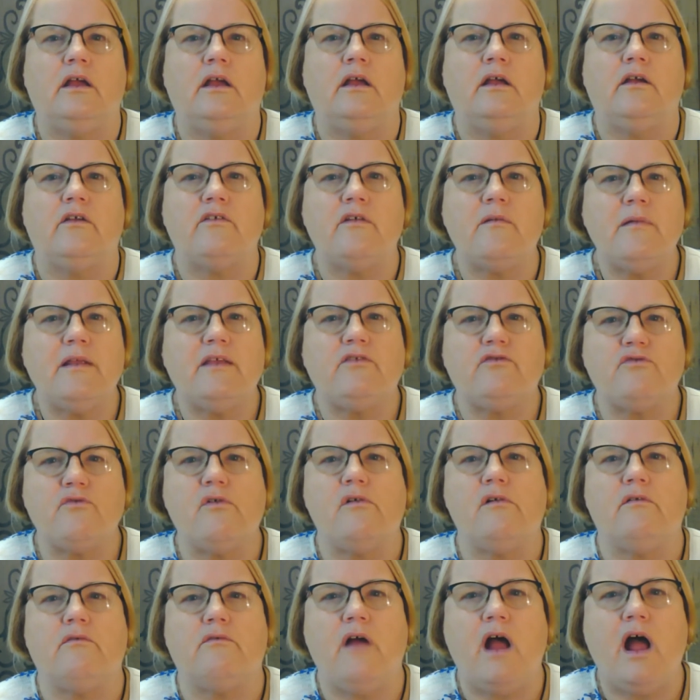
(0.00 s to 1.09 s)
Somebody's
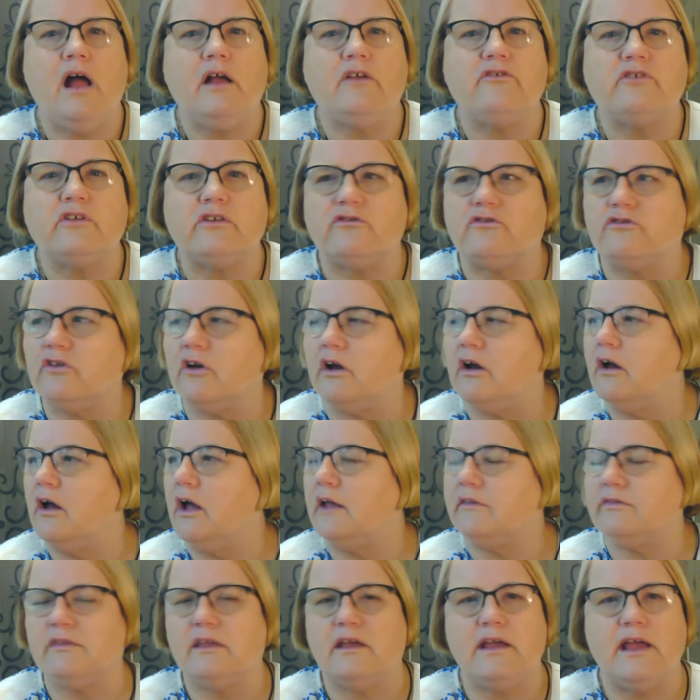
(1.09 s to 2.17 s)
throwing rocks
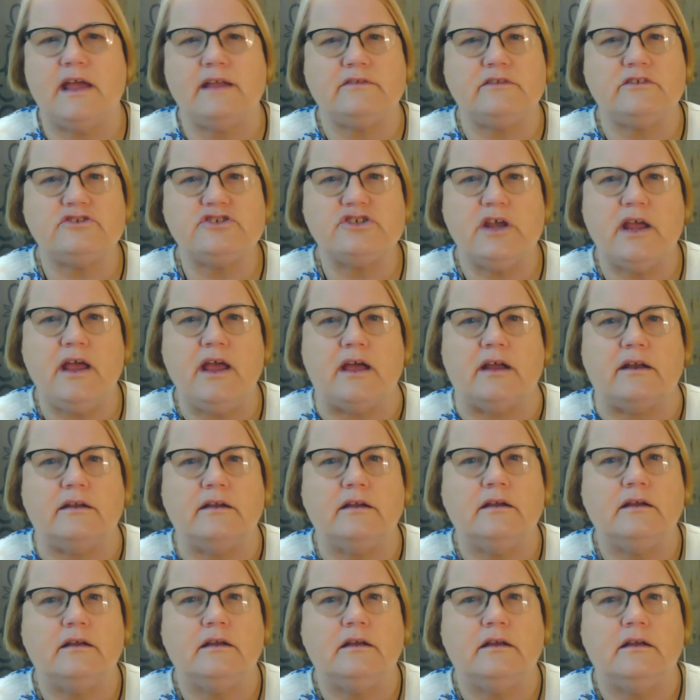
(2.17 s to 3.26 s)
at the shed.
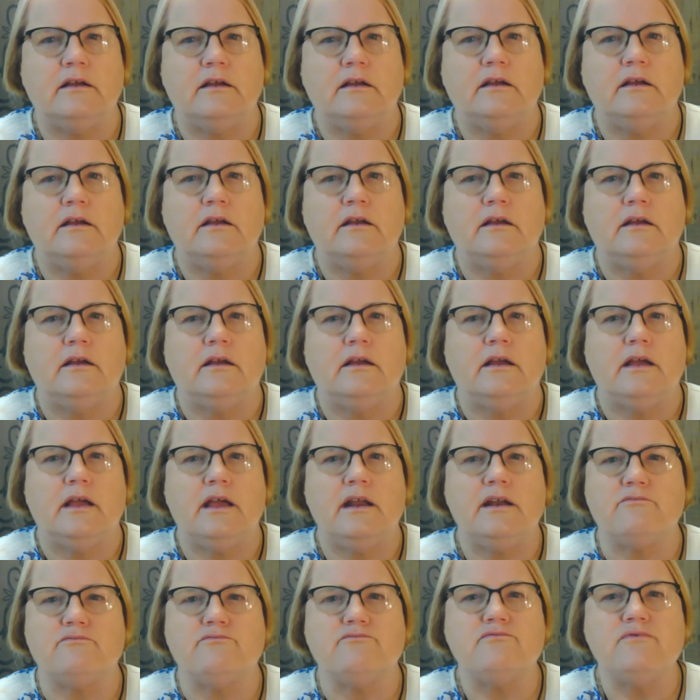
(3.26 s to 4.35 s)

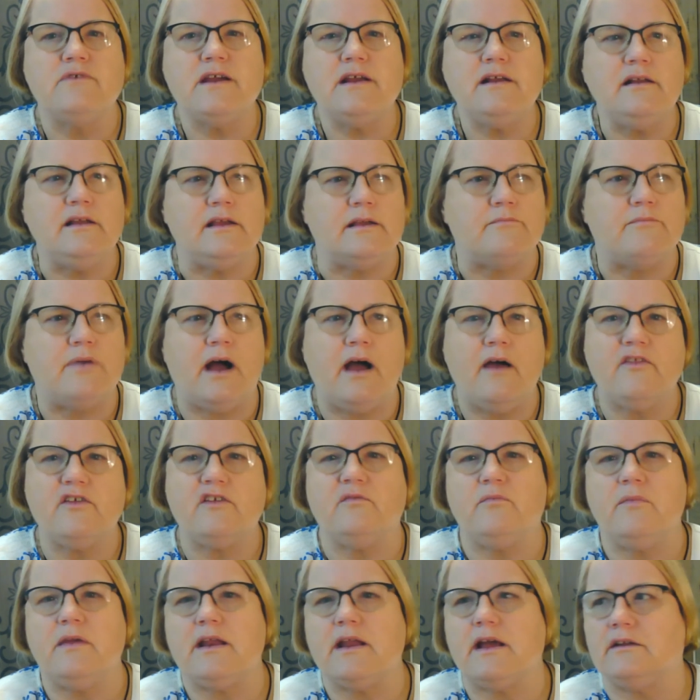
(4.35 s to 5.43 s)
And it really
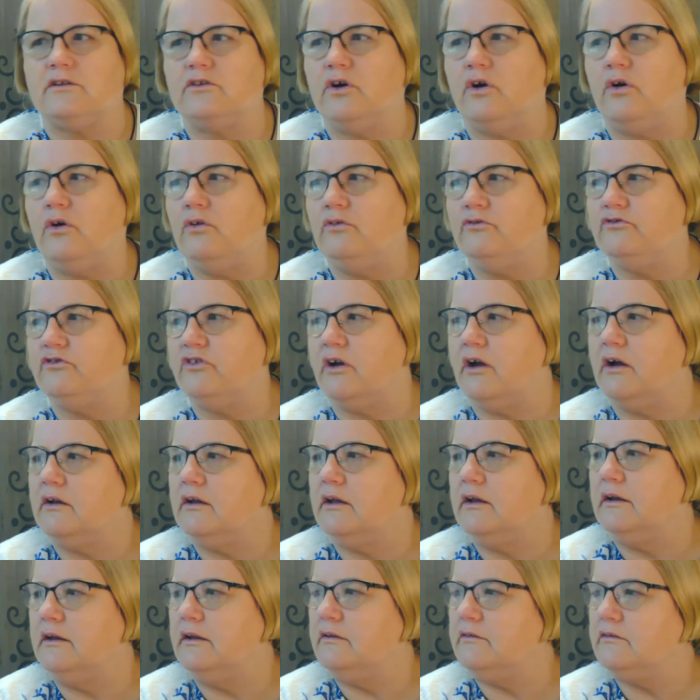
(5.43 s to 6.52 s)
bothers me, and I told Chuck,
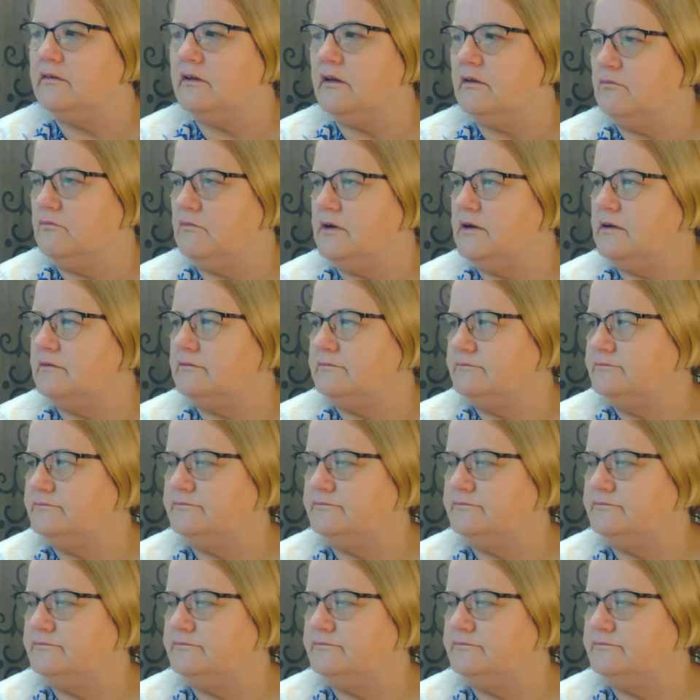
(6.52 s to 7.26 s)
and he said, well,